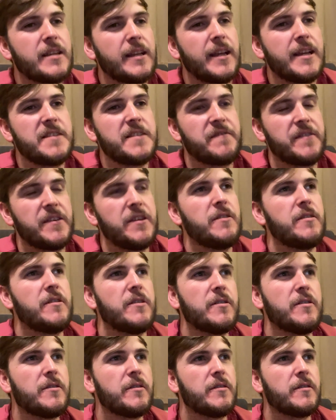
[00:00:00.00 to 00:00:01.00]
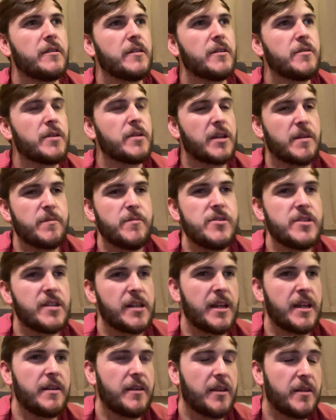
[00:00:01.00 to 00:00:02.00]
I guess for you, you're
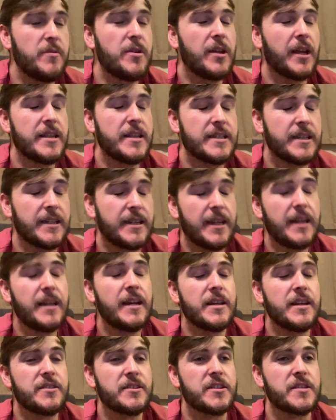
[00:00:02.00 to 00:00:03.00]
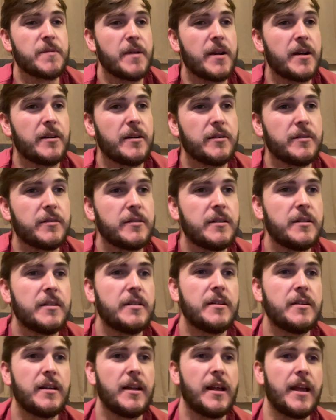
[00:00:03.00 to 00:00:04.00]
communicating in English as well
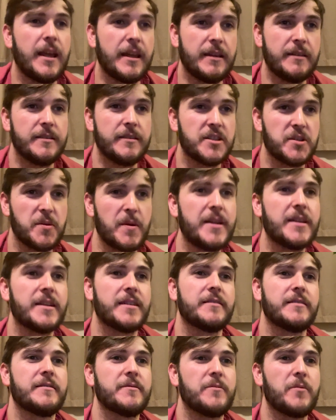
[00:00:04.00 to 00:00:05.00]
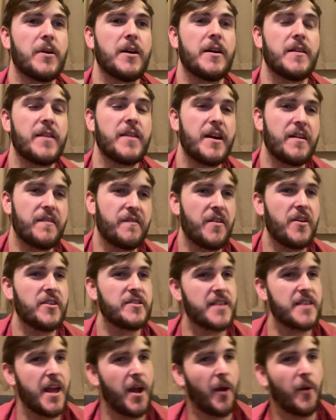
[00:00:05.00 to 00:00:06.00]
in Sweden, where their first
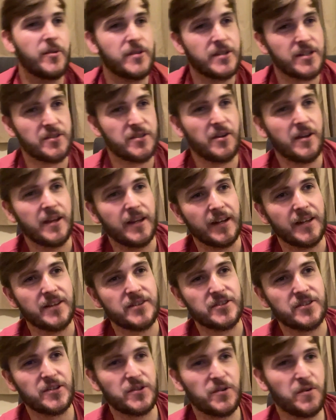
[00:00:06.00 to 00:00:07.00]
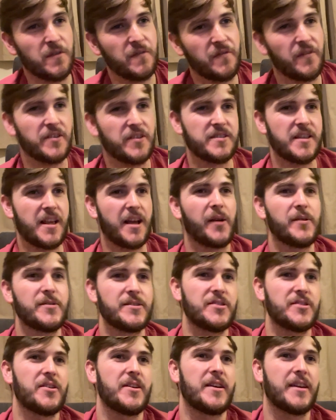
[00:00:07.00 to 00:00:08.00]
language is not English and your first language
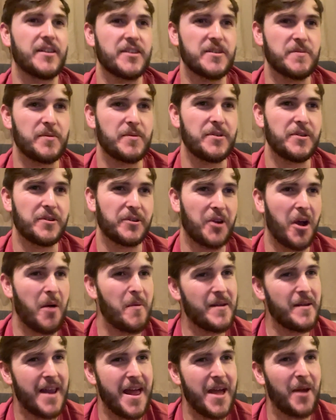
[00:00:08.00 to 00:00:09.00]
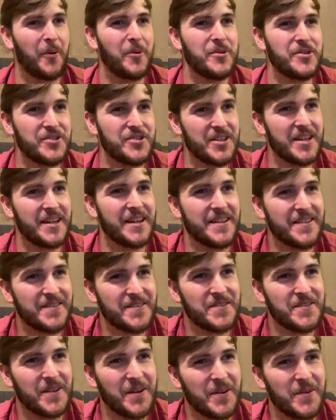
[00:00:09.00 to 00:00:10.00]
is not English, but your common language is English.
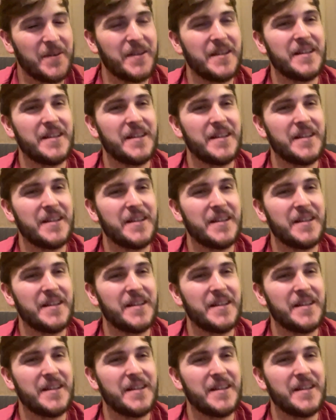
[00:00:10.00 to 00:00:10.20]
So